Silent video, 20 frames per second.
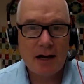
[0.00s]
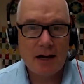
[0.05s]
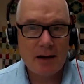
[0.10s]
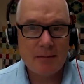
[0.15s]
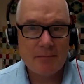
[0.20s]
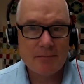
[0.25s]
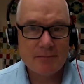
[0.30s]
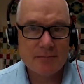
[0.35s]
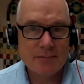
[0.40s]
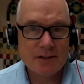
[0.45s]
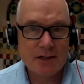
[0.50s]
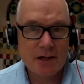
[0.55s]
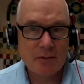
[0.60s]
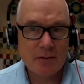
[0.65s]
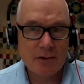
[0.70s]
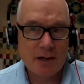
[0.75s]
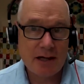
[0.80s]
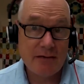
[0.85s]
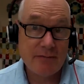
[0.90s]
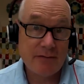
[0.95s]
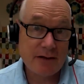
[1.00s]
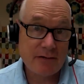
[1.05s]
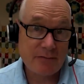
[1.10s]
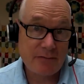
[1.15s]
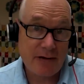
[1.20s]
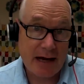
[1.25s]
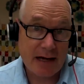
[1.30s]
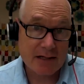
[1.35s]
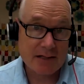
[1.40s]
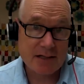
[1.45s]
Um, so even if
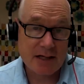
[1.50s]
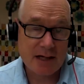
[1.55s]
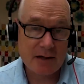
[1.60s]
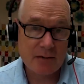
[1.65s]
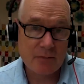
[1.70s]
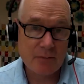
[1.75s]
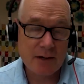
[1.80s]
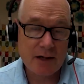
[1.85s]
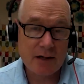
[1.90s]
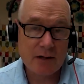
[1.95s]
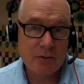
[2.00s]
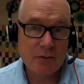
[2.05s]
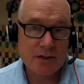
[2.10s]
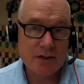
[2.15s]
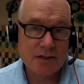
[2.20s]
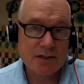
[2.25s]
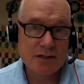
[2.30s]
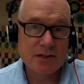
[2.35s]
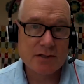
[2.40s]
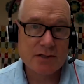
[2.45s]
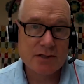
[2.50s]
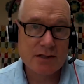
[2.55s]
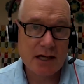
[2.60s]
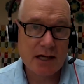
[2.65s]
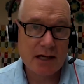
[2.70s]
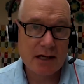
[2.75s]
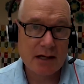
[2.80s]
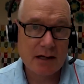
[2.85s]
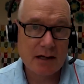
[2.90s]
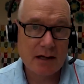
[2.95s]
vaccinated, we know we're still
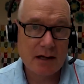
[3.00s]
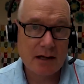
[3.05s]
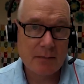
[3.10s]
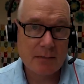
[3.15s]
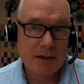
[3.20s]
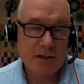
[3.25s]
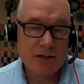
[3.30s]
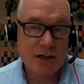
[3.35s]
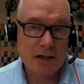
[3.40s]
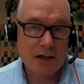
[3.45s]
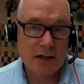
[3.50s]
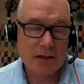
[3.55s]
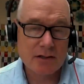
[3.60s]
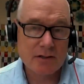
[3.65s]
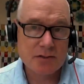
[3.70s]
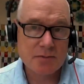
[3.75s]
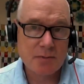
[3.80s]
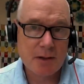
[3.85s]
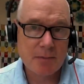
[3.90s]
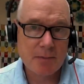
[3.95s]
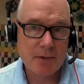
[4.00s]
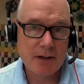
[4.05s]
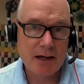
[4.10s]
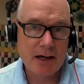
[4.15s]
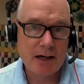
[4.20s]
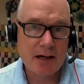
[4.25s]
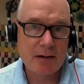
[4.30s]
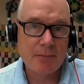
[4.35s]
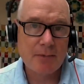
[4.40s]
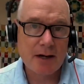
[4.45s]
seeing um, a chunk of those people
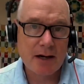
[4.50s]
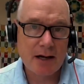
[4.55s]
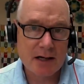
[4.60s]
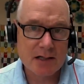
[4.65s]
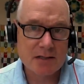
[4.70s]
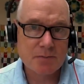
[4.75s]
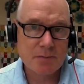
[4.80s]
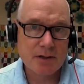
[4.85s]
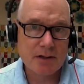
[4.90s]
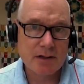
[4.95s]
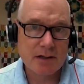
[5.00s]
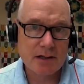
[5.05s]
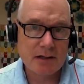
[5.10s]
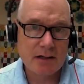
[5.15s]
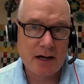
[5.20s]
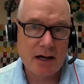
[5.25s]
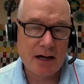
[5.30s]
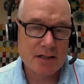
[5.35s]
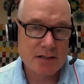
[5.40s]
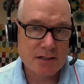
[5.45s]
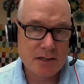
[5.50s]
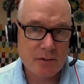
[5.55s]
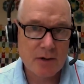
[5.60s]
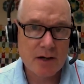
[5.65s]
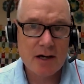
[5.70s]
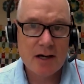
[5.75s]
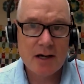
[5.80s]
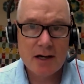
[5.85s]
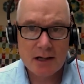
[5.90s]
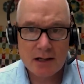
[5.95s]
end up in hospital and die. So
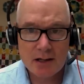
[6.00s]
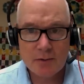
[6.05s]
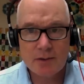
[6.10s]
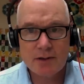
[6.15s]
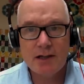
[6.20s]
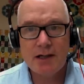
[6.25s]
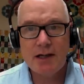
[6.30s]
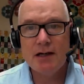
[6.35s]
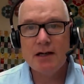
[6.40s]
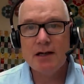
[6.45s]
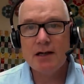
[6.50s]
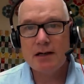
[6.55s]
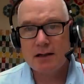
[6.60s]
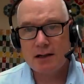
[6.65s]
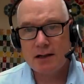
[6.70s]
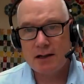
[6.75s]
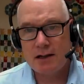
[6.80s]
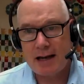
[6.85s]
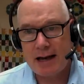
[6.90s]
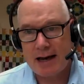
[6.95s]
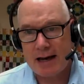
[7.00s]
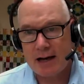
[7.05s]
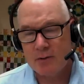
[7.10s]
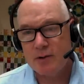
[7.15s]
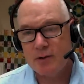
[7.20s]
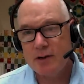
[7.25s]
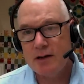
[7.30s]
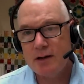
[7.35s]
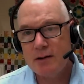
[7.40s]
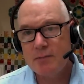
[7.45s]
you would need a, an
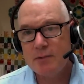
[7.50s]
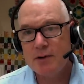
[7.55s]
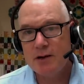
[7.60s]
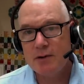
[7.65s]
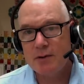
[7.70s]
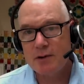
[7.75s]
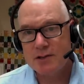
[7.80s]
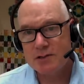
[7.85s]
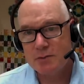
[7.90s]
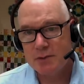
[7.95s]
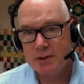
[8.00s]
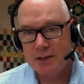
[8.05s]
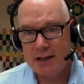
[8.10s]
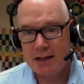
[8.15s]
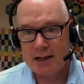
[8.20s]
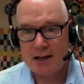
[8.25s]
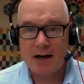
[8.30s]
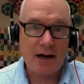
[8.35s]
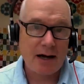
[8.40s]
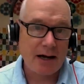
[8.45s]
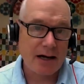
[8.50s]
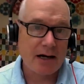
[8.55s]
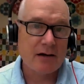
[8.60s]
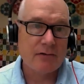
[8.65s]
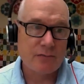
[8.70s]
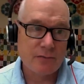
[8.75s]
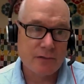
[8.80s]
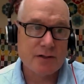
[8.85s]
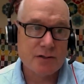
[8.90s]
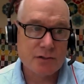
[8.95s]
adequate number. You also would need a high
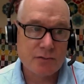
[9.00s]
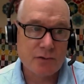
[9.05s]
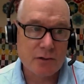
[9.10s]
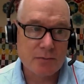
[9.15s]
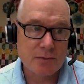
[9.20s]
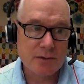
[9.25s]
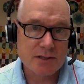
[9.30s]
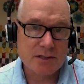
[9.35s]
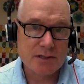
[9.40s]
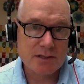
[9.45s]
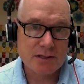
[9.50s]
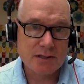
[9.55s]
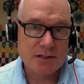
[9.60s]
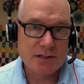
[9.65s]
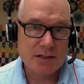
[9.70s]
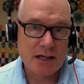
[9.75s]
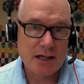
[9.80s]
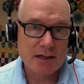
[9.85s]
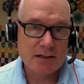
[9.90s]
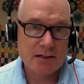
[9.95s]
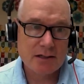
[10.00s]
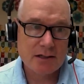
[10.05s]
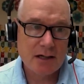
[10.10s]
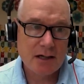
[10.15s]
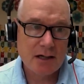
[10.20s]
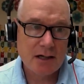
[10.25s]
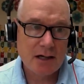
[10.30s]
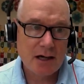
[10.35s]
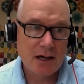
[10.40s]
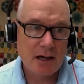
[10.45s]
enough risk group to still see it
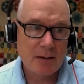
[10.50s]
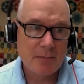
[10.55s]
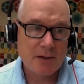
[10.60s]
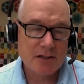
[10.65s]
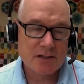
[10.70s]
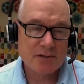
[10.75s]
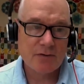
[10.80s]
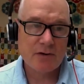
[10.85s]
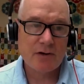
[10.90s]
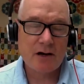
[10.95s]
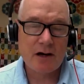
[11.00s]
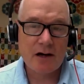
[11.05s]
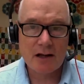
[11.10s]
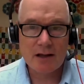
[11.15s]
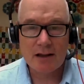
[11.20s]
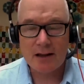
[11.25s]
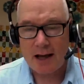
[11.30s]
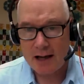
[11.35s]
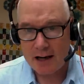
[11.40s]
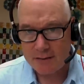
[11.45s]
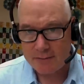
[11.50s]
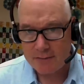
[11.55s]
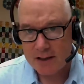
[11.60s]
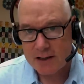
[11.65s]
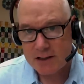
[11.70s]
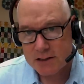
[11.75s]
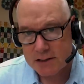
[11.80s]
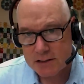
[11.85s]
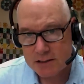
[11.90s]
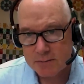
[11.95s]
um, because for a lot of
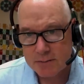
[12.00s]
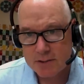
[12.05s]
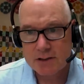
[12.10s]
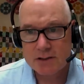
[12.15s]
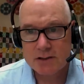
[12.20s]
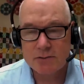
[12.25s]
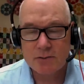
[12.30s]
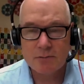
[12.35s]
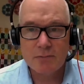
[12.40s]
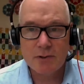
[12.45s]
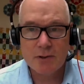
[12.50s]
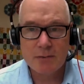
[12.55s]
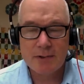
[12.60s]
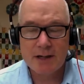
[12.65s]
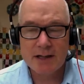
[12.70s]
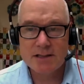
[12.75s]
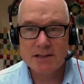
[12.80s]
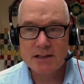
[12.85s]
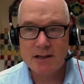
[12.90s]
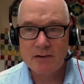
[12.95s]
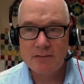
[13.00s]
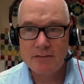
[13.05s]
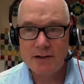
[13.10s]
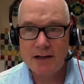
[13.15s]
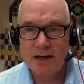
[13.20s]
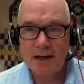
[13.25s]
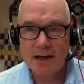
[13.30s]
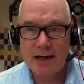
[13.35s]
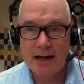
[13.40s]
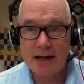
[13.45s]
us, I'm going to sort of put myself
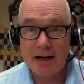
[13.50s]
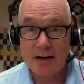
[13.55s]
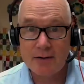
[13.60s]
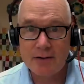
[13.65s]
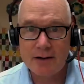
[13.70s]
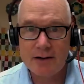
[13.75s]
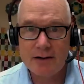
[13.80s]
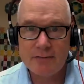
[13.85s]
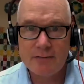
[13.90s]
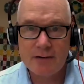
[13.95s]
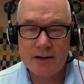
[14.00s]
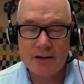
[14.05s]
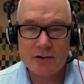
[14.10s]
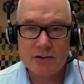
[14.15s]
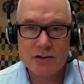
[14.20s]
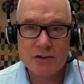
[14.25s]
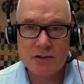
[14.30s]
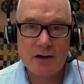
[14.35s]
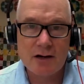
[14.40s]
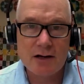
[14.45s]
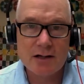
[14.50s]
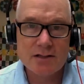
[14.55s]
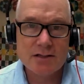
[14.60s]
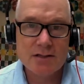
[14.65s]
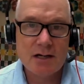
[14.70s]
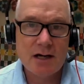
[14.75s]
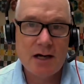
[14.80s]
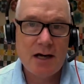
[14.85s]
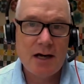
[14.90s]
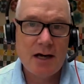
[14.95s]
in that category, fingers
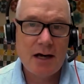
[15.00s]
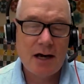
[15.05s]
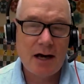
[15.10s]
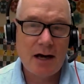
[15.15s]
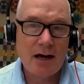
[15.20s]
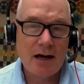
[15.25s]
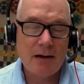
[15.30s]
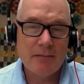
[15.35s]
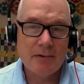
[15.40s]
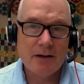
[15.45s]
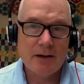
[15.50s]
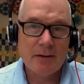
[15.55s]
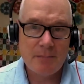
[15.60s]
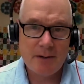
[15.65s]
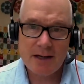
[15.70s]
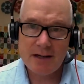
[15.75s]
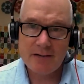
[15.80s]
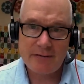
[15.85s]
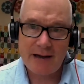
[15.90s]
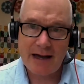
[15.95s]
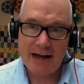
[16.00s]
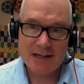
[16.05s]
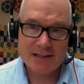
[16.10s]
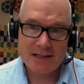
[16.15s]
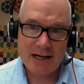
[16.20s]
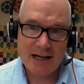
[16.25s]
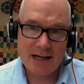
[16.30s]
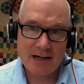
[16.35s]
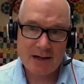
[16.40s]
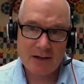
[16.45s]
crossed. Um, being
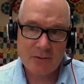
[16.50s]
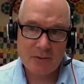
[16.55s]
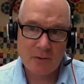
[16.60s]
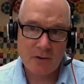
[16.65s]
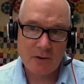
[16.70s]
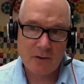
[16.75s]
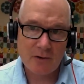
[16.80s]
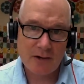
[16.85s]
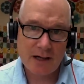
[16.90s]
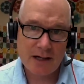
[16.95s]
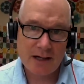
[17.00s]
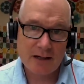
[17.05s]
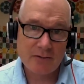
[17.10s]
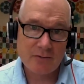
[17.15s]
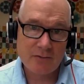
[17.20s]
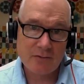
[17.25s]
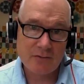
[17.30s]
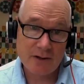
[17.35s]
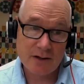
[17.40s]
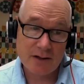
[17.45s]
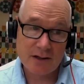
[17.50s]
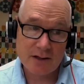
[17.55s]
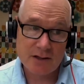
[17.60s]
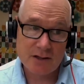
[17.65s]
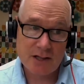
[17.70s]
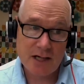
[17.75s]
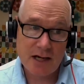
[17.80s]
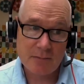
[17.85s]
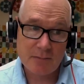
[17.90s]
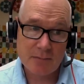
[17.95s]
vaccinated, we're already in really
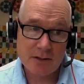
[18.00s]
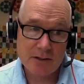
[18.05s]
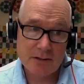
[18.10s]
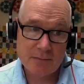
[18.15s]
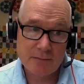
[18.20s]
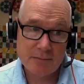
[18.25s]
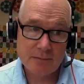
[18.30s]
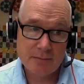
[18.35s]
good shape.